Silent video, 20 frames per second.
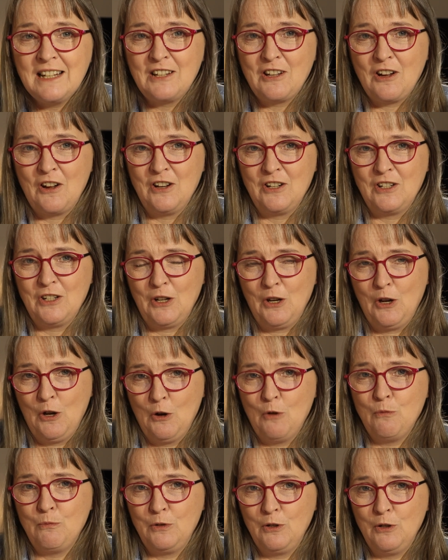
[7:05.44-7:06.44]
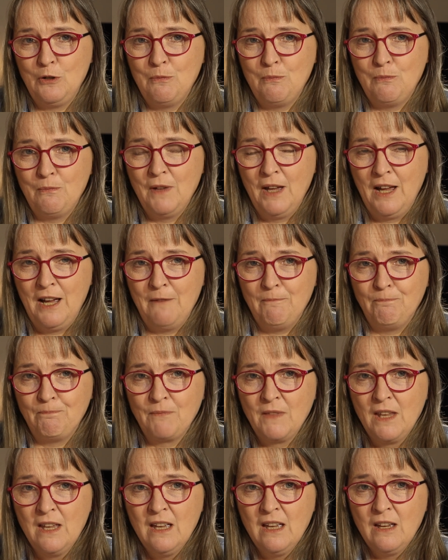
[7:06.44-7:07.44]
going to help you
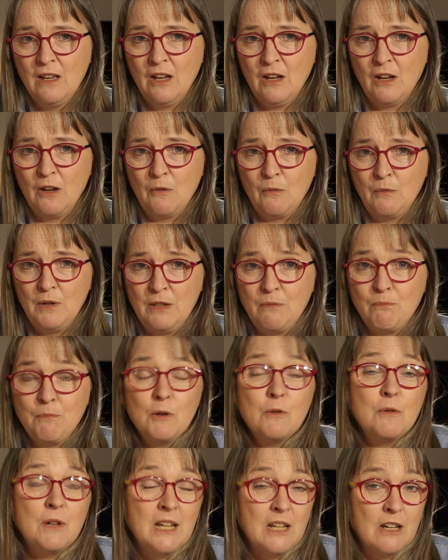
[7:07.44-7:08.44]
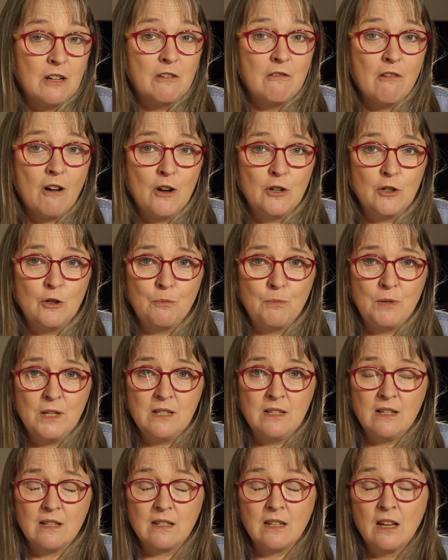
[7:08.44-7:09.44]
with building and growing your
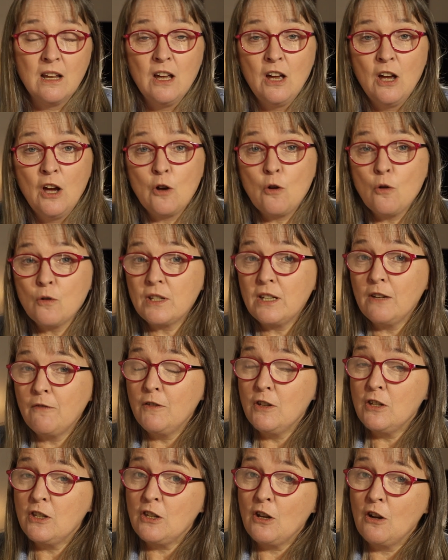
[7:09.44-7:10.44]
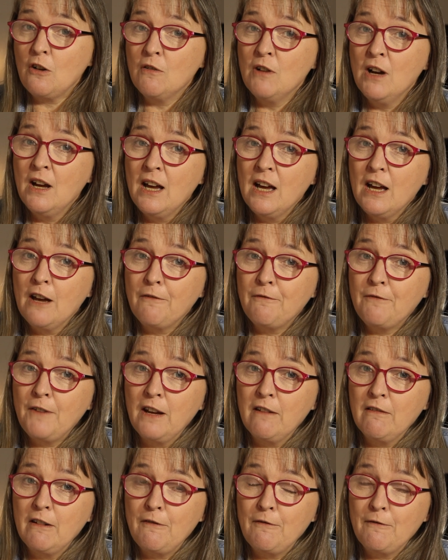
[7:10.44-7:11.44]
business. Of course, if you sell a
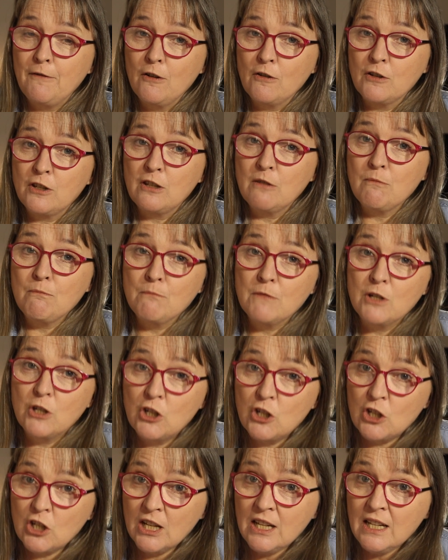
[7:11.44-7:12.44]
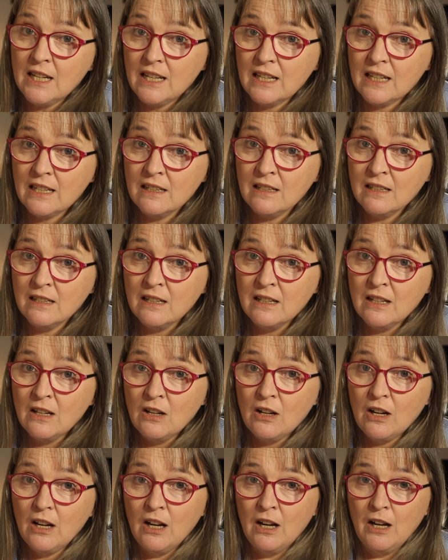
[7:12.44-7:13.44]
Fairy Floss machine,
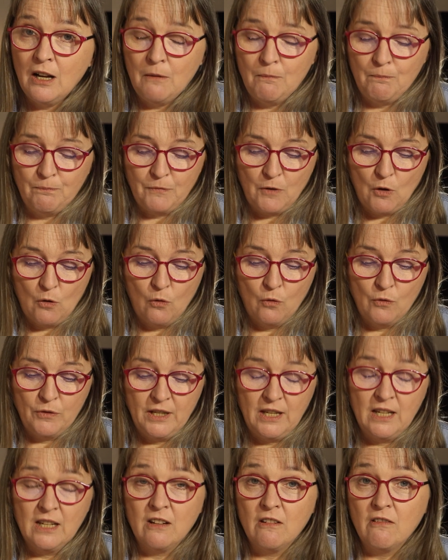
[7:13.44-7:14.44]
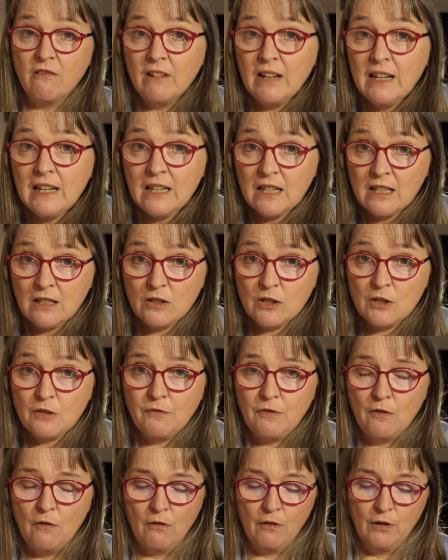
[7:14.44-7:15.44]
or the ingredients
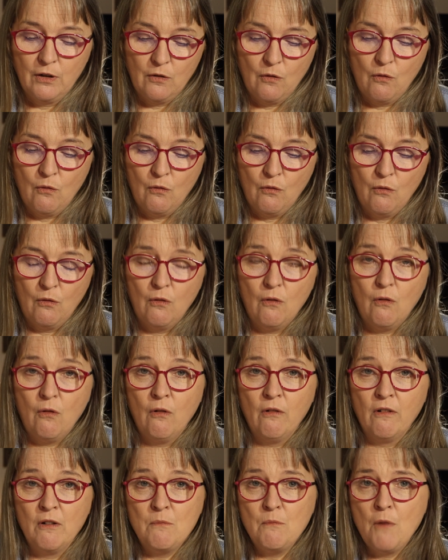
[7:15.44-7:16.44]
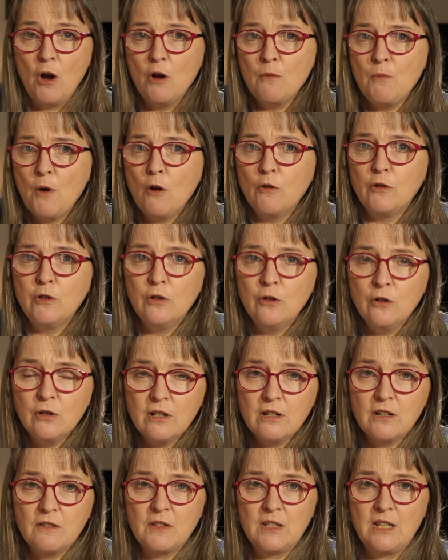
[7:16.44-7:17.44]
for it, or a mobile
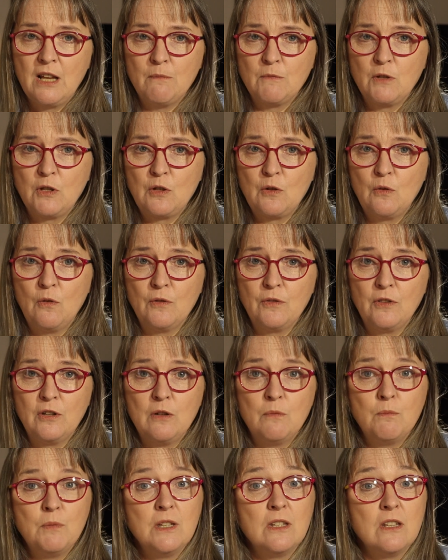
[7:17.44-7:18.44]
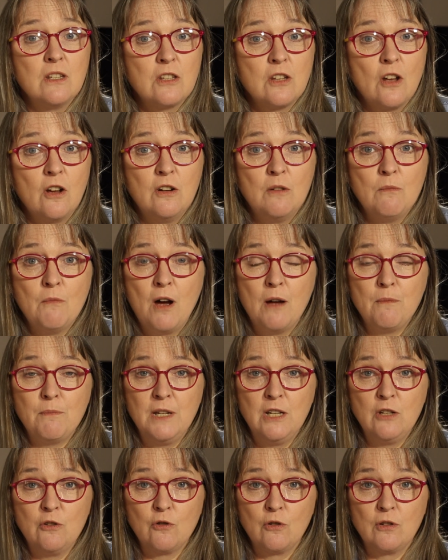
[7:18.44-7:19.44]
unit of some sort that a business owner might be
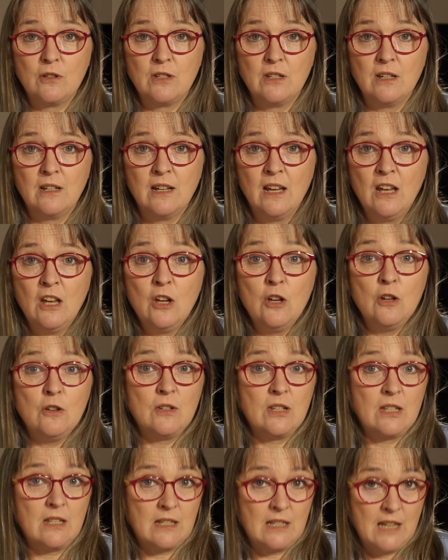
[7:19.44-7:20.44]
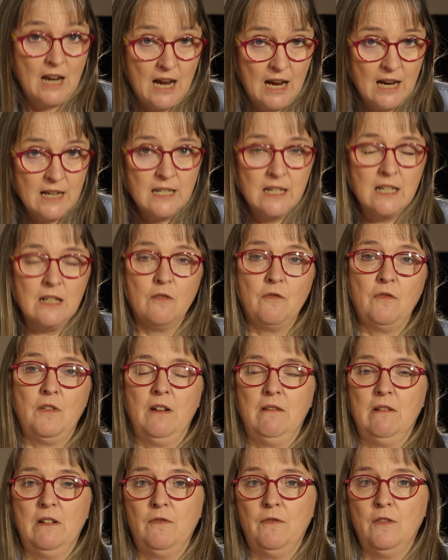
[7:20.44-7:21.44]
interested, who's starting a
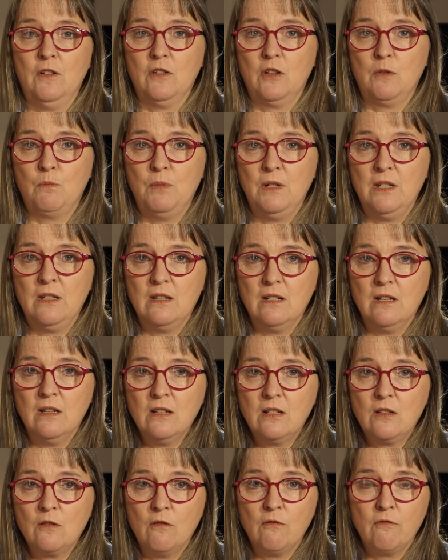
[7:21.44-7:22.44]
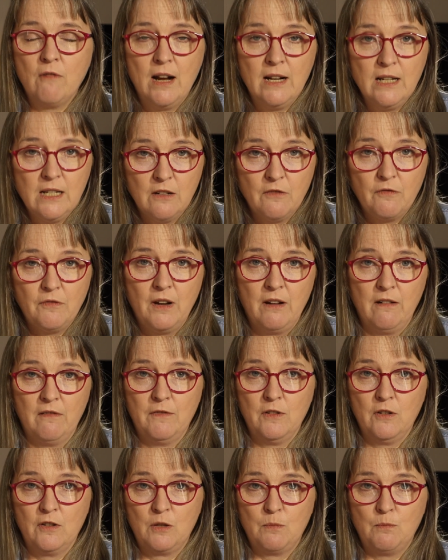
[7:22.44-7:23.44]
Fairy Floss business or running a Fairy
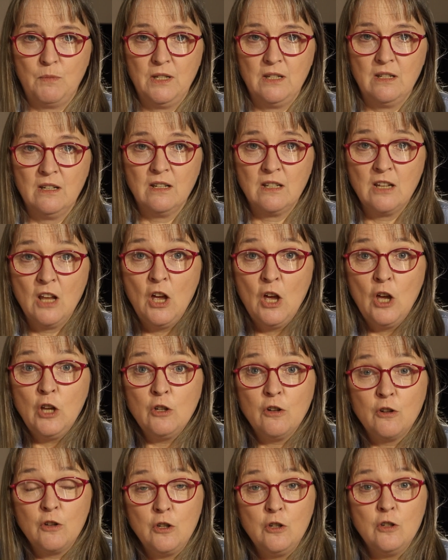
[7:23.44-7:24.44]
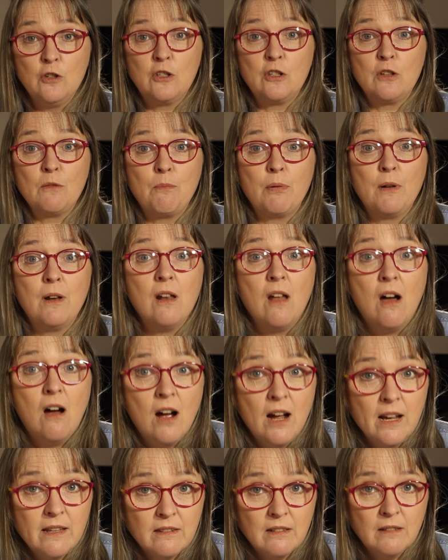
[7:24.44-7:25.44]
Floss business, you
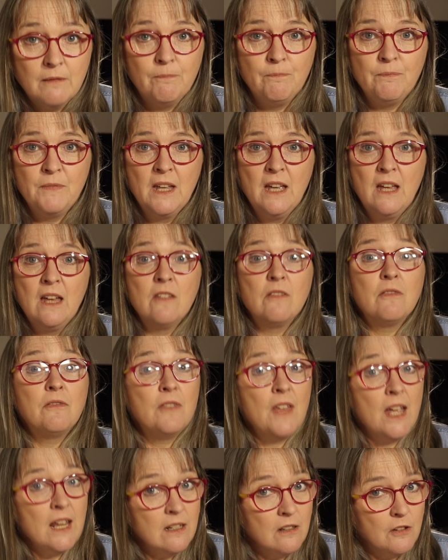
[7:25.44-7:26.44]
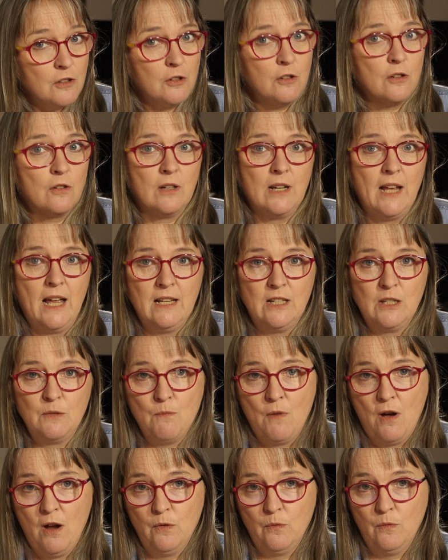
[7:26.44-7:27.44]
supply them, then Google Ads
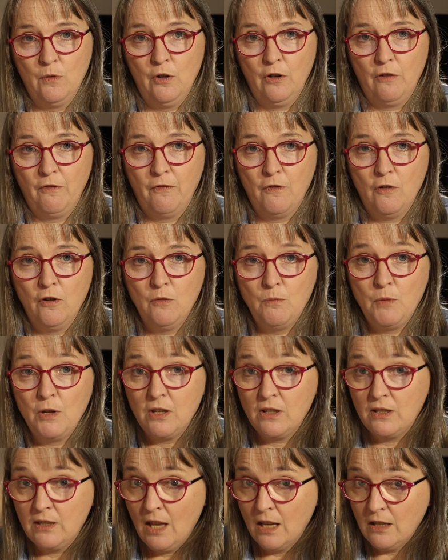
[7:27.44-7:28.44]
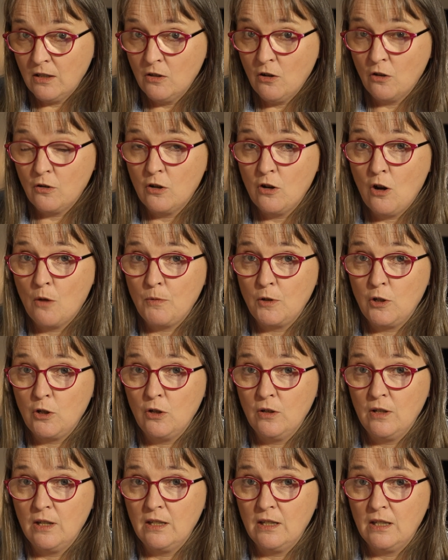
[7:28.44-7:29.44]
might work for you, because that's not an
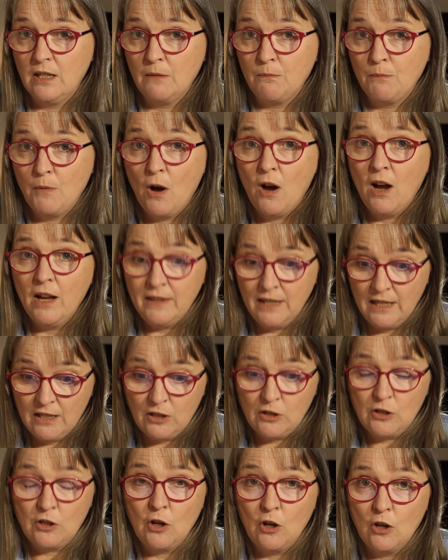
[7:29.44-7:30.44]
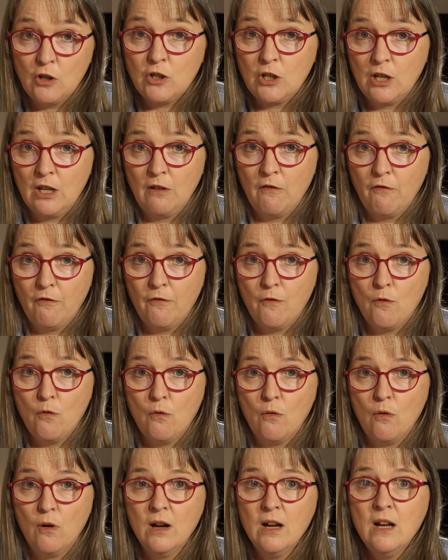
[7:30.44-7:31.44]
opportunistic buy. They're searching
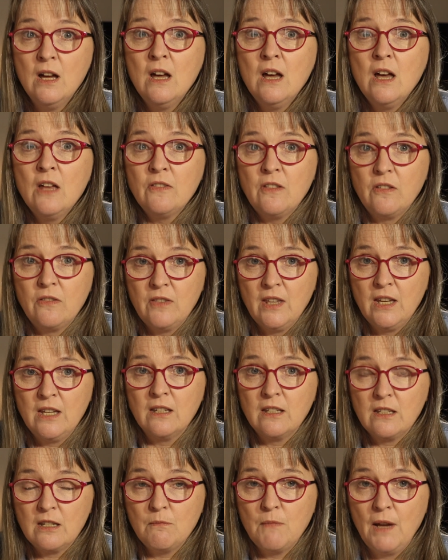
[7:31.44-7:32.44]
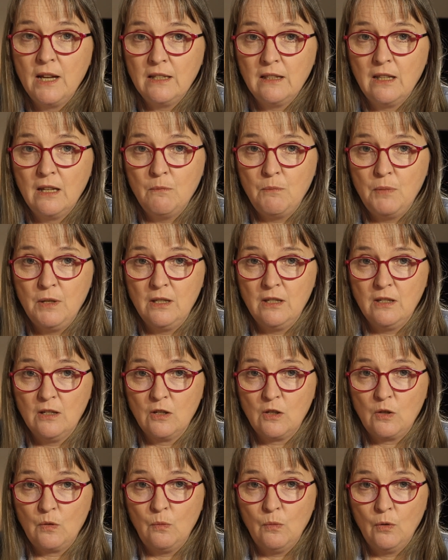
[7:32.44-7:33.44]
for the things to make their
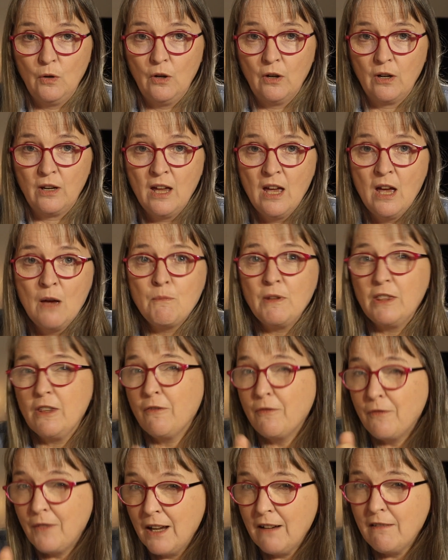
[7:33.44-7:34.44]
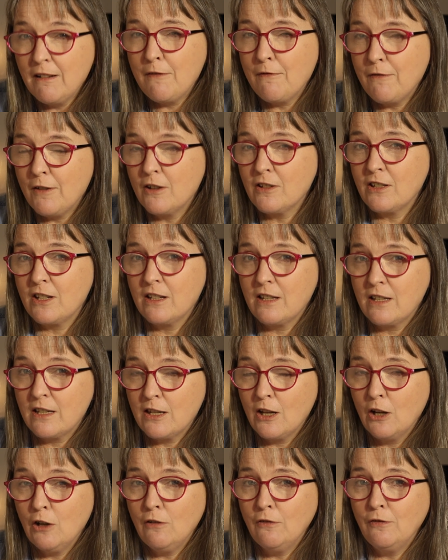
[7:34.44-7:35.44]
business work. But the Fairy Floss
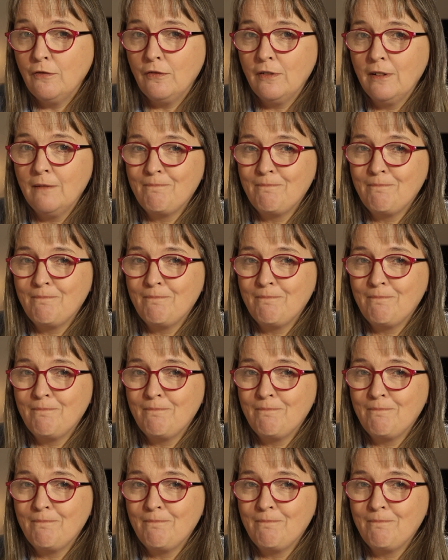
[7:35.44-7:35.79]
itself,